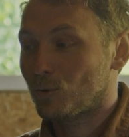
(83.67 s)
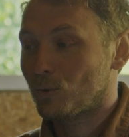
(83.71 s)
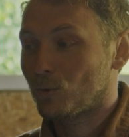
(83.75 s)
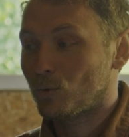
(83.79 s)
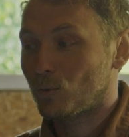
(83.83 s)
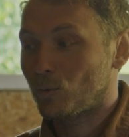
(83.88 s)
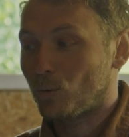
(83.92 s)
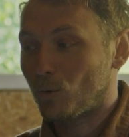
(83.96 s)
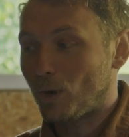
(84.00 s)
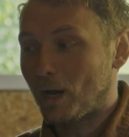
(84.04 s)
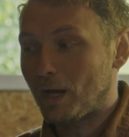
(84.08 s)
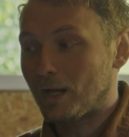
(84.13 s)

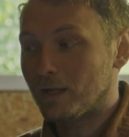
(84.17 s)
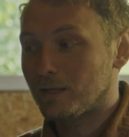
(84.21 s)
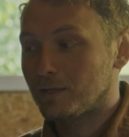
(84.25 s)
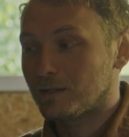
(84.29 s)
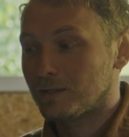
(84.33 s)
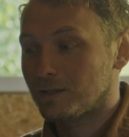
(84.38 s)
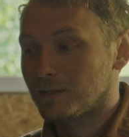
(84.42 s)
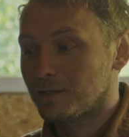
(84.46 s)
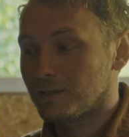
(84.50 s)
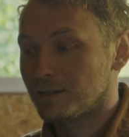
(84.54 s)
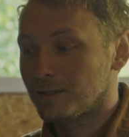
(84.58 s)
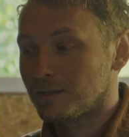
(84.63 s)

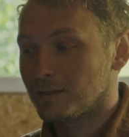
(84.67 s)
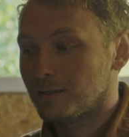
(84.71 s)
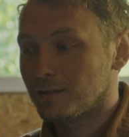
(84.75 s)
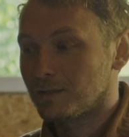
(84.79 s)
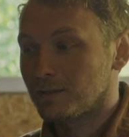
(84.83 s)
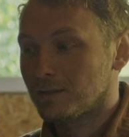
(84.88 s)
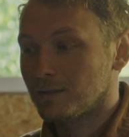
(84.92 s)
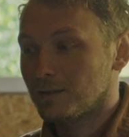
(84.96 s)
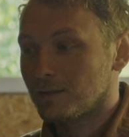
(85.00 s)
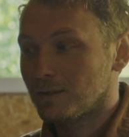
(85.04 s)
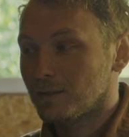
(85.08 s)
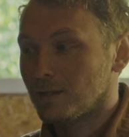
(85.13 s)
quite
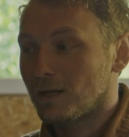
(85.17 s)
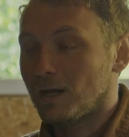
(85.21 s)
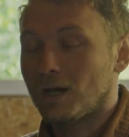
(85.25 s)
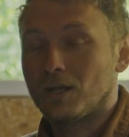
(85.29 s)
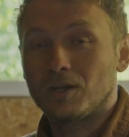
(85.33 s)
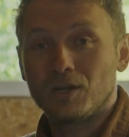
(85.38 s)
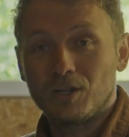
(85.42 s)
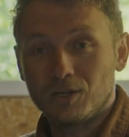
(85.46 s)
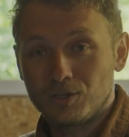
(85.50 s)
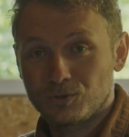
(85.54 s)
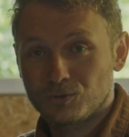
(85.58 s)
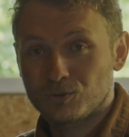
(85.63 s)

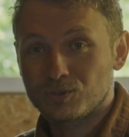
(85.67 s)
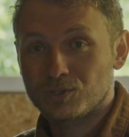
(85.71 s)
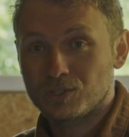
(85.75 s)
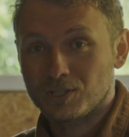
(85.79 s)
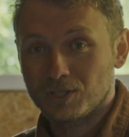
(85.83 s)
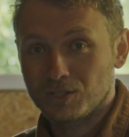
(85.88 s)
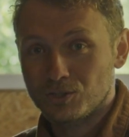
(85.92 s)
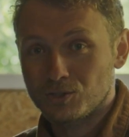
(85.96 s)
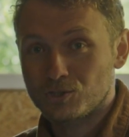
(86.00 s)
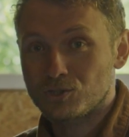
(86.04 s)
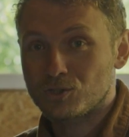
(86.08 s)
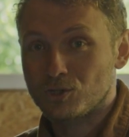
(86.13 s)
an
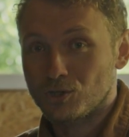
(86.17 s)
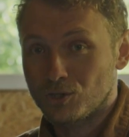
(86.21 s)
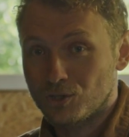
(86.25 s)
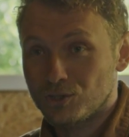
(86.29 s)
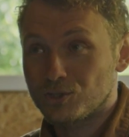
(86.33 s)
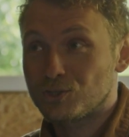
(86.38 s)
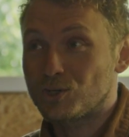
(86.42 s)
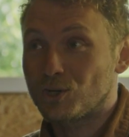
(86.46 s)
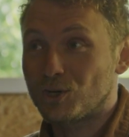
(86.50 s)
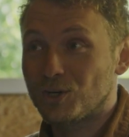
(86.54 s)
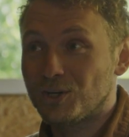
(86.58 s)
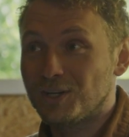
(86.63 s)
interesting
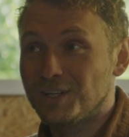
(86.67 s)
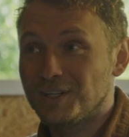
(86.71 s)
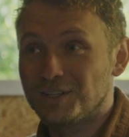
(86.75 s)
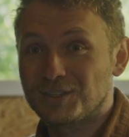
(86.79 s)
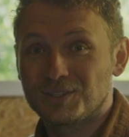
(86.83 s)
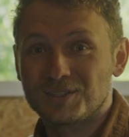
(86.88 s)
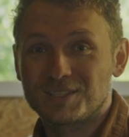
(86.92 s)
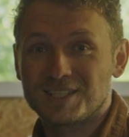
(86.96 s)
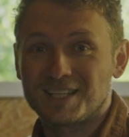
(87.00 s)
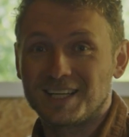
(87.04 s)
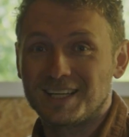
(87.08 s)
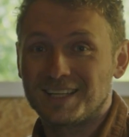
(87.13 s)
journey,
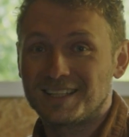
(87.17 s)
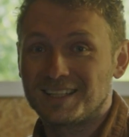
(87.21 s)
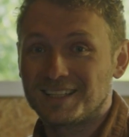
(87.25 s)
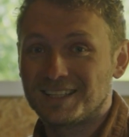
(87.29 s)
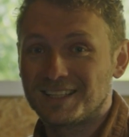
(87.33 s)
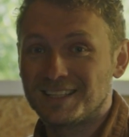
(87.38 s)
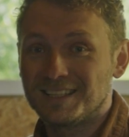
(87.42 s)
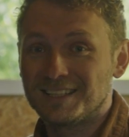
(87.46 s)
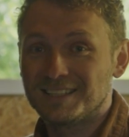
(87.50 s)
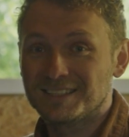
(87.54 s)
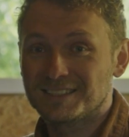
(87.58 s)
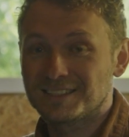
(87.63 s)
to say the
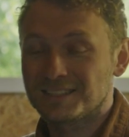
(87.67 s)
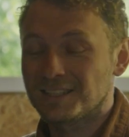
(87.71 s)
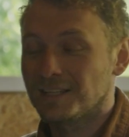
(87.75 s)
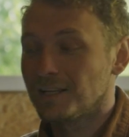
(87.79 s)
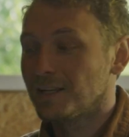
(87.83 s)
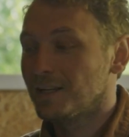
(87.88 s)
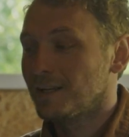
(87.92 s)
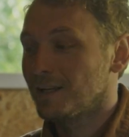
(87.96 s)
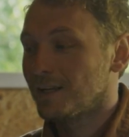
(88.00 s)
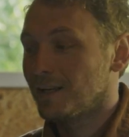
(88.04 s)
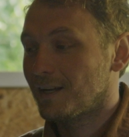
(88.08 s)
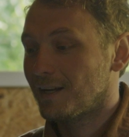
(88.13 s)
least.
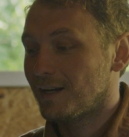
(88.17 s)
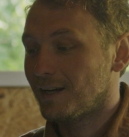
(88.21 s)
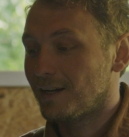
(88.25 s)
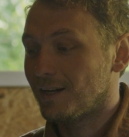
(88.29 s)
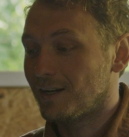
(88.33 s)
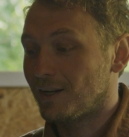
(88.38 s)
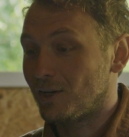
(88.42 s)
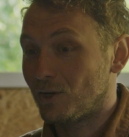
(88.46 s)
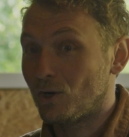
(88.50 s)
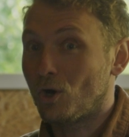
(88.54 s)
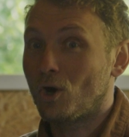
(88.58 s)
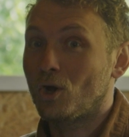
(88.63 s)

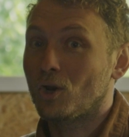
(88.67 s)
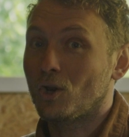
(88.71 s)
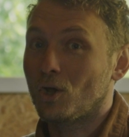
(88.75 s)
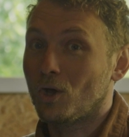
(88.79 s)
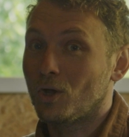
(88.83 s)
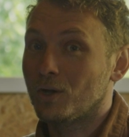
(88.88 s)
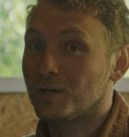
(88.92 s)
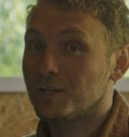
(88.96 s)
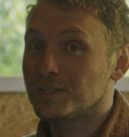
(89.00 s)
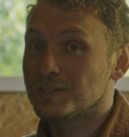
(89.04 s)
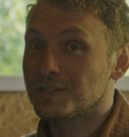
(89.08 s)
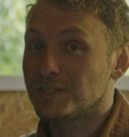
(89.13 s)
In all
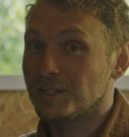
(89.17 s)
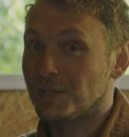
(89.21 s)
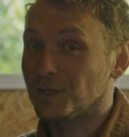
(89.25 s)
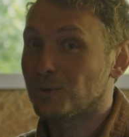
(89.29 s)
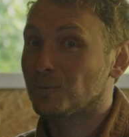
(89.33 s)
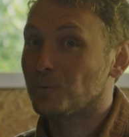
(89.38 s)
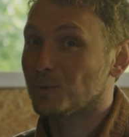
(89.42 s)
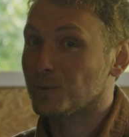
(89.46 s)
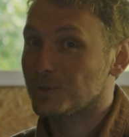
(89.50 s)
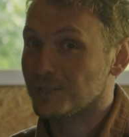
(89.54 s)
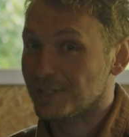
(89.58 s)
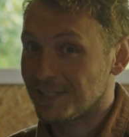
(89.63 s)
honesty, it
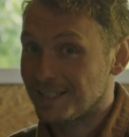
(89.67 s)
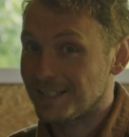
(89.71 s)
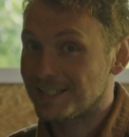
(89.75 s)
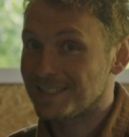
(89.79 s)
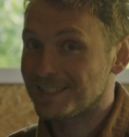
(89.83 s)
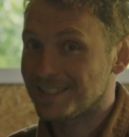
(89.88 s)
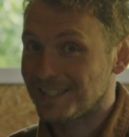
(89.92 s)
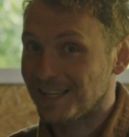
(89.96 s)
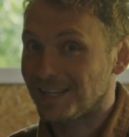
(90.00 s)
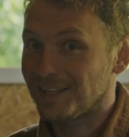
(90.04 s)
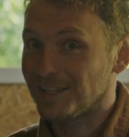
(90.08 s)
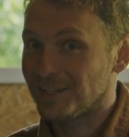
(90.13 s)
was
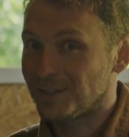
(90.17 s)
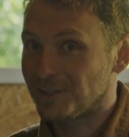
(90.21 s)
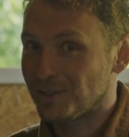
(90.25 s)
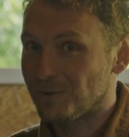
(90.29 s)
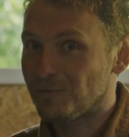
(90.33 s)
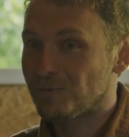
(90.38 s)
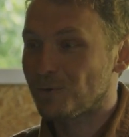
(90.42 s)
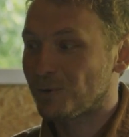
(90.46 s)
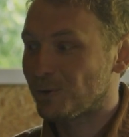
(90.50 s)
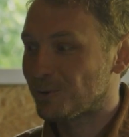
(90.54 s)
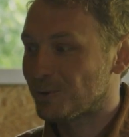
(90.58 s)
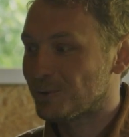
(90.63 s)
insanely
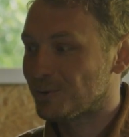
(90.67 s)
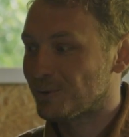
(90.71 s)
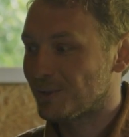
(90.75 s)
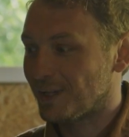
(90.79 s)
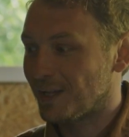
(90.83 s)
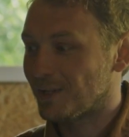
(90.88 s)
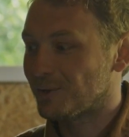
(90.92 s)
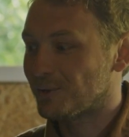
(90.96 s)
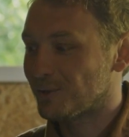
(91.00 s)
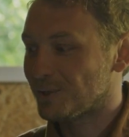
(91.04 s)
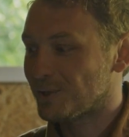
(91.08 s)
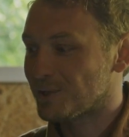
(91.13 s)
difficult to
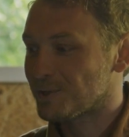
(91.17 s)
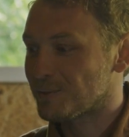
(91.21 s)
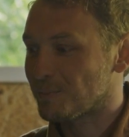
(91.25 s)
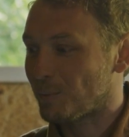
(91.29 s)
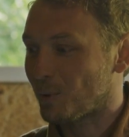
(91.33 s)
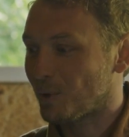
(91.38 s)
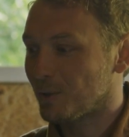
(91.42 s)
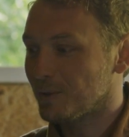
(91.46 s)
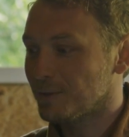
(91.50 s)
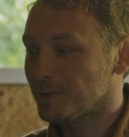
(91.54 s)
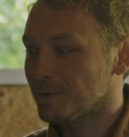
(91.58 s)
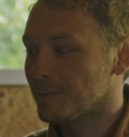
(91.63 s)
get to this
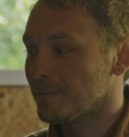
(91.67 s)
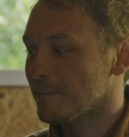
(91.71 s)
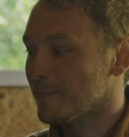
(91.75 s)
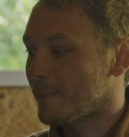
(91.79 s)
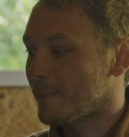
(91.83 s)
point.